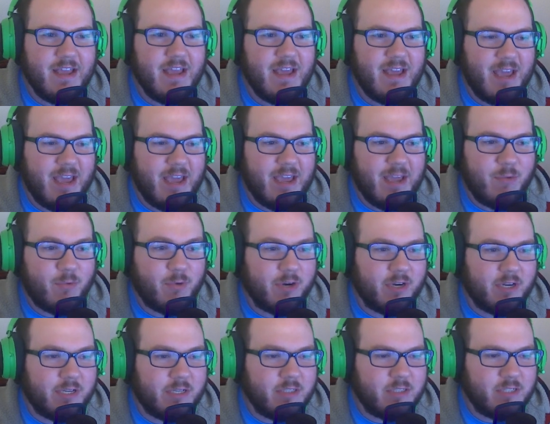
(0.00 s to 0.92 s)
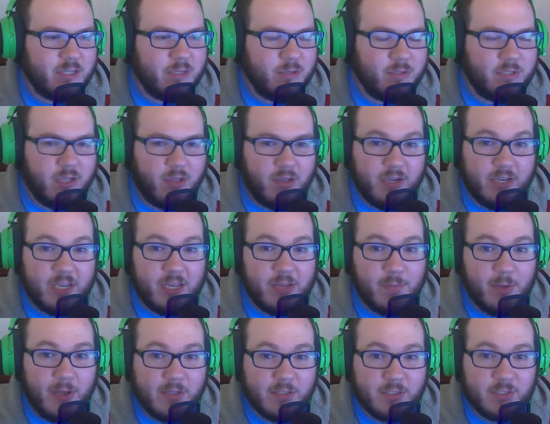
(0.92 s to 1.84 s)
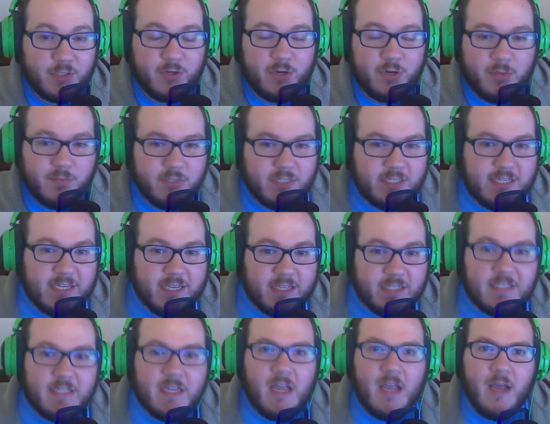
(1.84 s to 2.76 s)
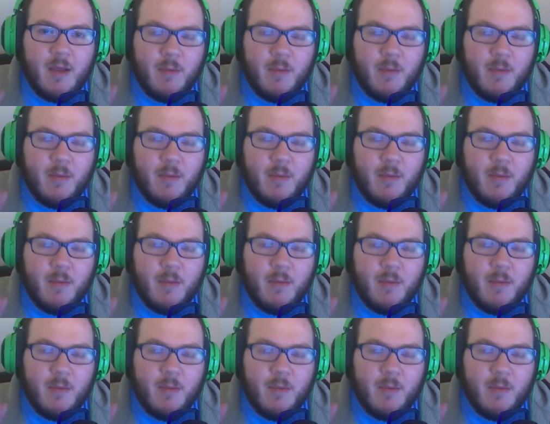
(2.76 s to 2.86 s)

and we're going to continue talking about Scream six.